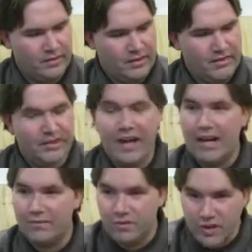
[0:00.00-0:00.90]
He's a
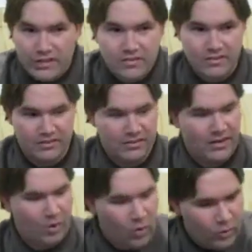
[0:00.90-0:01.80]
God of justice
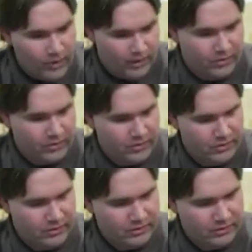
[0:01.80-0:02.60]
and holiness.